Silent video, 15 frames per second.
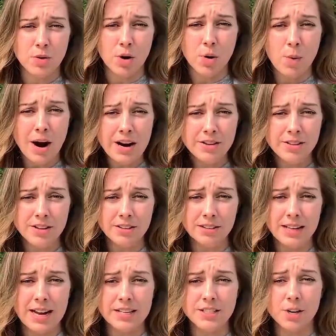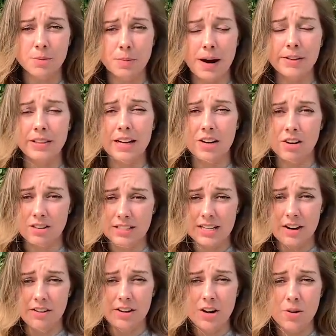acquire their lands around Lake
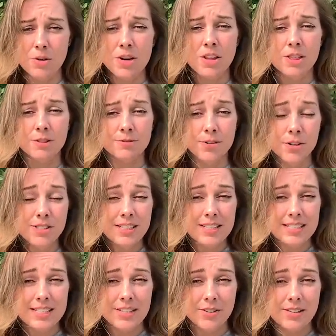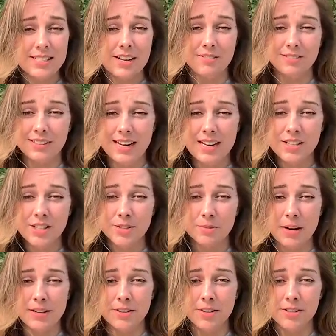Ontario, the first in a series of land
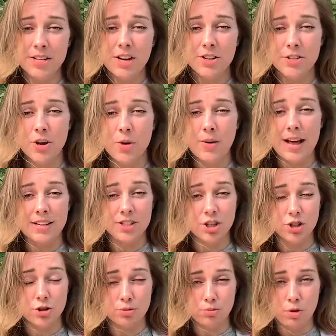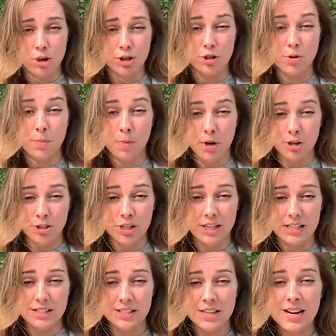surrenders known as the Toronto
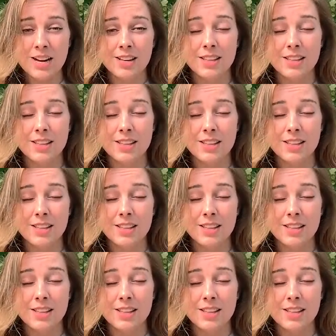Purchase.